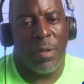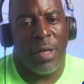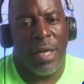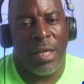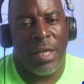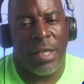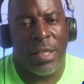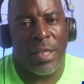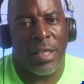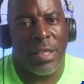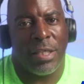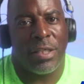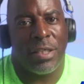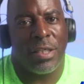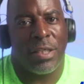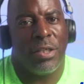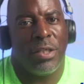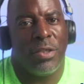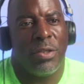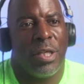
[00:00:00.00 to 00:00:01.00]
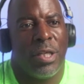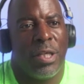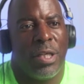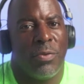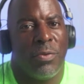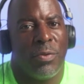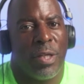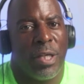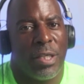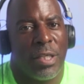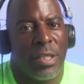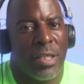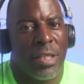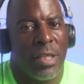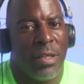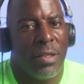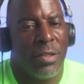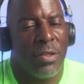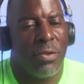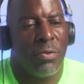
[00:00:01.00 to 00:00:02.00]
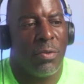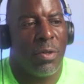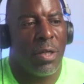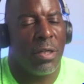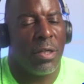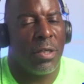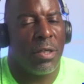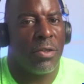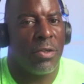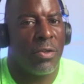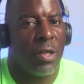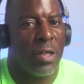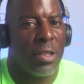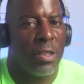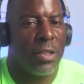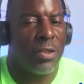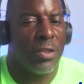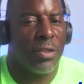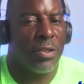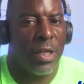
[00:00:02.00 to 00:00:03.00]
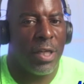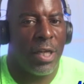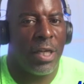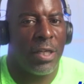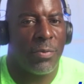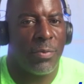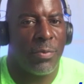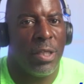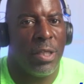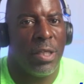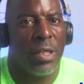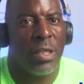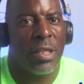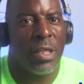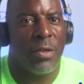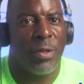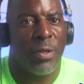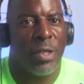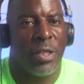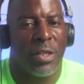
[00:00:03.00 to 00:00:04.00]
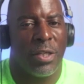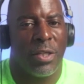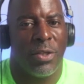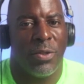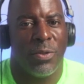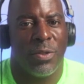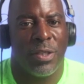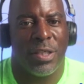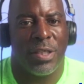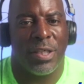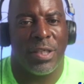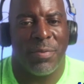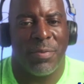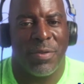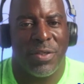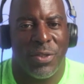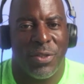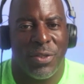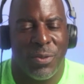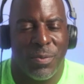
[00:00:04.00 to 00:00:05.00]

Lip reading: Anything else that you'd like to say to our listeners as we get ready to close this episode?